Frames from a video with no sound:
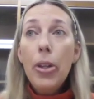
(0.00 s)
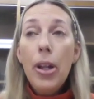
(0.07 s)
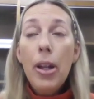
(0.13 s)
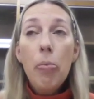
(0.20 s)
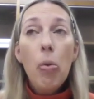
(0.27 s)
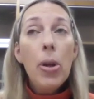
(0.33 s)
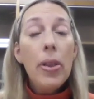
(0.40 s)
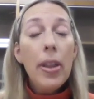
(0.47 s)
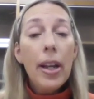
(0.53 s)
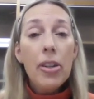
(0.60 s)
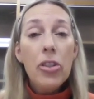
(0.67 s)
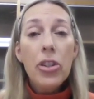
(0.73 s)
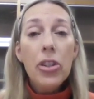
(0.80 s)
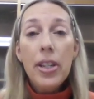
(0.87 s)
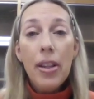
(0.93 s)
And one thing I
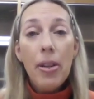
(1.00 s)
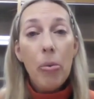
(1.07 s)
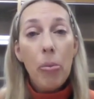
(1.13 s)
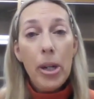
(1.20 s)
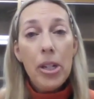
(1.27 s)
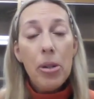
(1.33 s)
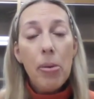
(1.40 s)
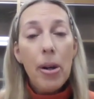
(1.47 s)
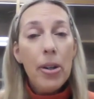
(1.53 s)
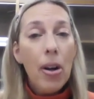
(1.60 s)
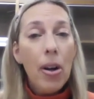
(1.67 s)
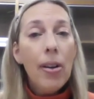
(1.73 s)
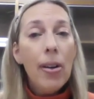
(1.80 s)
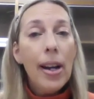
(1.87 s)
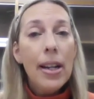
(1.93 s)
should say that we do on
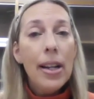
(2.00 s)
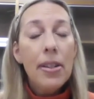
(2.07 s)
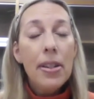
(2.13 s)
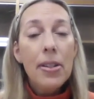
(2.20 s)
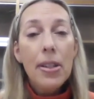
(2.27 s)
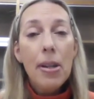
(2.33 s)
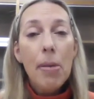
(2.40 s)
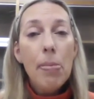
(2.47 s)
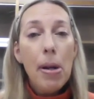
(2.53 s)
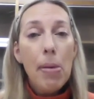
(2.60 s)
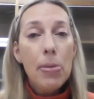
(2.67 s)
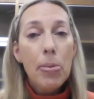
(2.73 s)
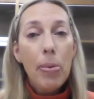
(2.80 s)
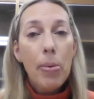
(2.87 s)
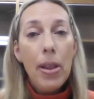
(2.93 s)
our end is
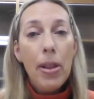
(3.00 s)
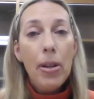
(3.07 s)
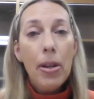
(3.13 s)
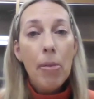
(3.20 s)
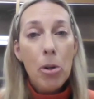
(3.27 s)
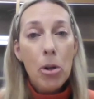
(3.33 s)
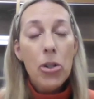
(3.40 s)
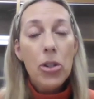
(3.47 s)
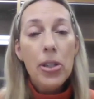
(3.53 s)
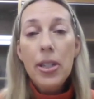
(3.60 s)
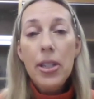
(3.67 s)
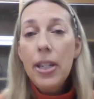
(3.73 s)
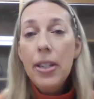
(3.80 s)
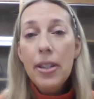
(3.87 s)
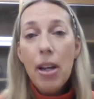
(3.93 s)
sometimes when
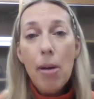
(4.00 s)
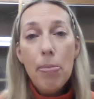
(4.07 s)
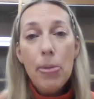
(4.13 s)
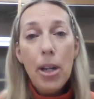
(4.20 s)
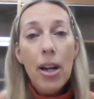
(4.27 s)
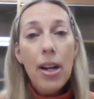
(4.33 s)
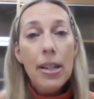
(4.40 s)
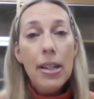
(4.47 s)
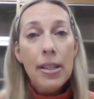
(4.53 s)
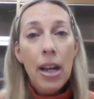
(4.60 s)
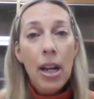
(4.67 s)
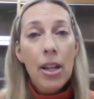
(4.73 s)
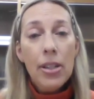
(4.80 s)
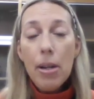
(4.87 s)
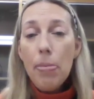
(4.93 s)
emergencies come to us,
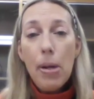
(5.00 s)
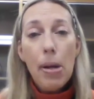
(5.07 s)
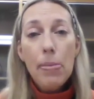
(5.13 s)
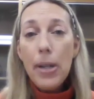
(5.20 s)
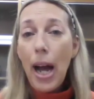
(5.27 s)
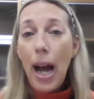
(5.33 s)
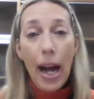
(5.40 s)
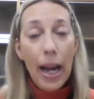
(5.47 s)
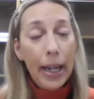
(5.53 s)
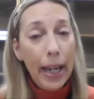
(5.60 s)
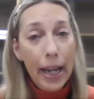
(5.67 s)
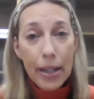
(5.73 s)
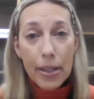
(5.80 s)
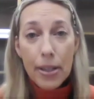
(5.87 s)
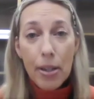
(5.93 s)
sometimes I
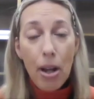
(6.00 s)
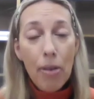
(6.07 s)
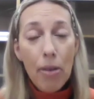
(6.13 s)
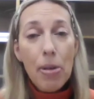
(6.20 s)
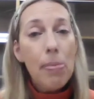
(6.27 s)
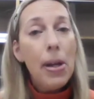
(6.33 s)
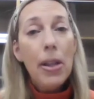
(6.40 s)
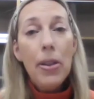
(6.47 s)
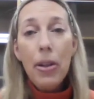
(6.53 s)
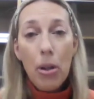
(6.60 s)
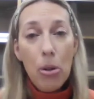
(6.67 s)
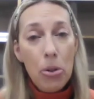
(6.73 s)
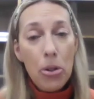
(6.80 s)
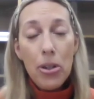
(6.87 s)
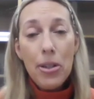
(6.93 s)
can't solve them and the
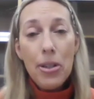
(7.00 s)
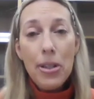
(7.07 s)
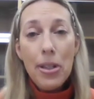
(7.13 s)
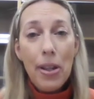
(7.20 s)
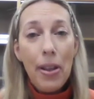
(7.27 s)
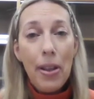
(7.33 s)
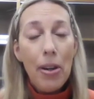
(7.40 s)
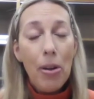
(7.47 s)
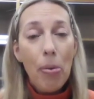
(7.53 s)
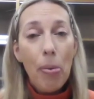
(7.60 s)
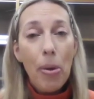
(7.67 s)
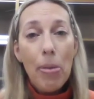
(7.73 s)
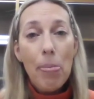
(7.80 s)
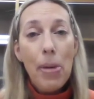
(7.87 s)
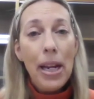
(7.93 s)
coaches that are
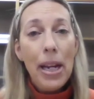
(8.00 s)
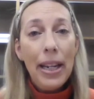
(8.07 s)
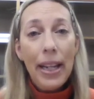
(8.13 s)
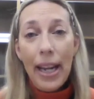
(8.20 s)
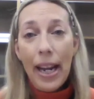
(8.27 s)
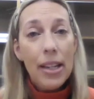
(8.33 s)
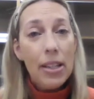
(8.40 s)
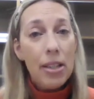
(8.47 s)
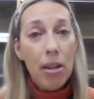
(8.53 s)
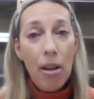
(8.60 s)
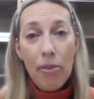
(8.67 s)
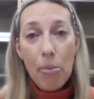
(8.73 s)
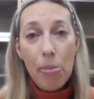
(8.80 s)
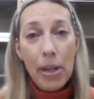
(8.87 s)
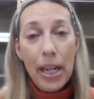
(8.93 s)
with me can't
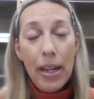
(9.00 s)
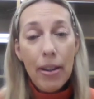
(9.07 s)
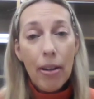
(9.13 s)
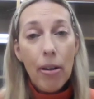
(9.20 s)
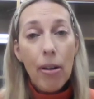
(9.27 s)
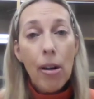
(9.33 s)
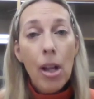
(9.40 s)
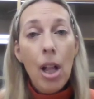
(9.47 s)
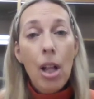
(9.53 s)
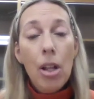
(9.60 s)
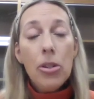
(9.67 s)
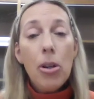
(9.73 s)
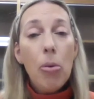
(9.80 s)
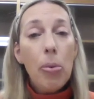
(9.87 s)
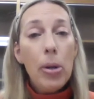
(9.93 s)
solve them either.
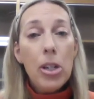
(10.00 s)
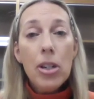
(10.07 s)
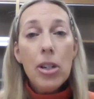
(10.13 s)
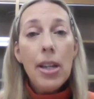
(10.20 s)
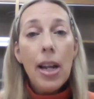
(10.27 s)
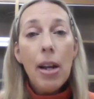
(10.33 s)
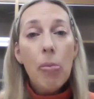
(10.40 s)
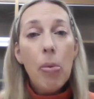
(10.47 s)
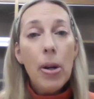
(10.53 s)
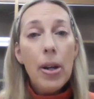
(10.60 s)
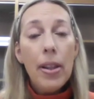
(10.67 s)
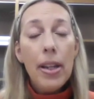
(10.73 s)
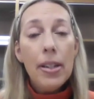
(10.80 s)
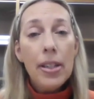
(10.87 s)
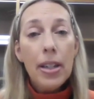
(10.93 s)
So we just had one of
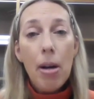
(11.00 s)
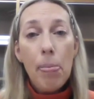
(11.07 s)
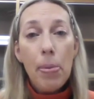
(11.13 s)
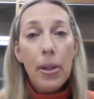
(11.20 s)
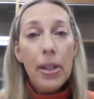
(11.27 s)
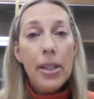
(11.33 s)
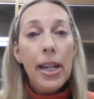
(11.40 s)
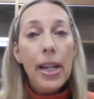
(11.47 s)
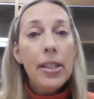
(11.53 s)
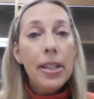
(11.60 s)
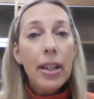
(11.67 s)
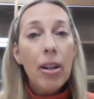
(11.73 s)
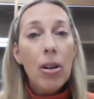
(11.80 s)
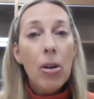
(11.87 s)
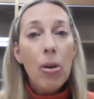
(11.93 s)
these a couple of days
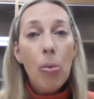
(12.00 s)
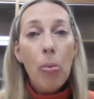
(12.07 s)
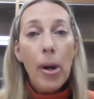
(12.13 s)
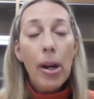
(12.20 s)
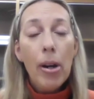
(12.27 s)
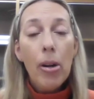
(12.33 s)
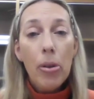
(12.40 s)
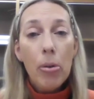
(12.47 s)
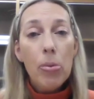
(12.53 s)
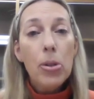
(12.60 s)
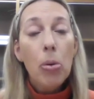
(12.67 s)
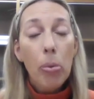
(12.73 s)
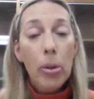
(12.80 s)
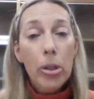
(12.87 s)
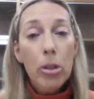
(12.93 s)
ago where there was
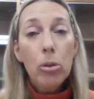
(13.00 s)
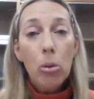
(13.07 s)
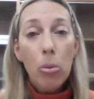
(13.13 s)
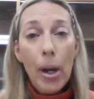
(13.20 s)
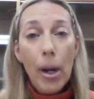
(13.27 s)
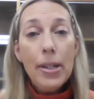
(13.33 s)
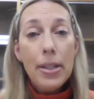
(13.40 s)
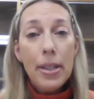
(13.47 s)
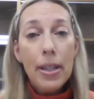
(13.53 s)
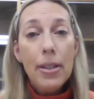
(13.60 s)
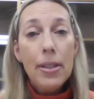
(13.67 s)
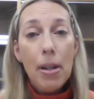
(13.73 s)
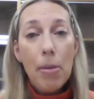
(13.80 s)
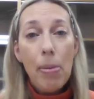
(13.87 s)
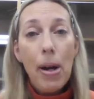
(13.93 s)
a real
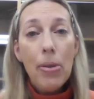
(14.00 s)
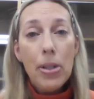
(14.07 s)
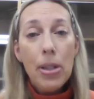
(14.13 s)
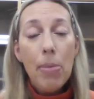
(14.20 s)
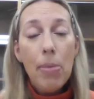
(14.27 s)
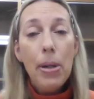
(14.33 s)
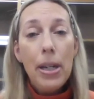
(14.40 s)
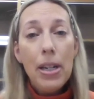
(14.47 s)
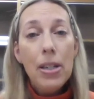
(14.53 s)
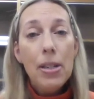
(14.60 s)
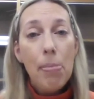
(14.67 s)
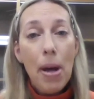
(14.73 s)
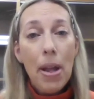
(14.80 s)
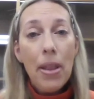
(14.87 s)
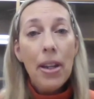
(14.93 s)
crisis about somebody's
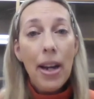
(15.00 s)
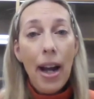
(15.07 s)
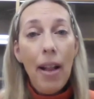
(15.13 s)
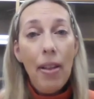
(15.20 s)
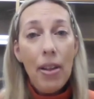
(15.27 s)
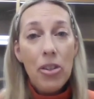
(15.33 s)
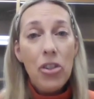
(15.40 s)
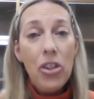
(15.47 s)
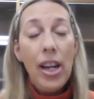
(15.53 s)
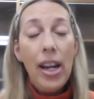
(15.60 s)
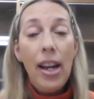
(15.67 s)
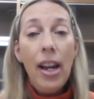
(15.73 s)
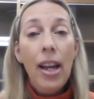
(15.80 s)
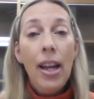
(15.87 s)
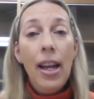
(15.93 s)

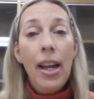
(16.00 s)
methodology.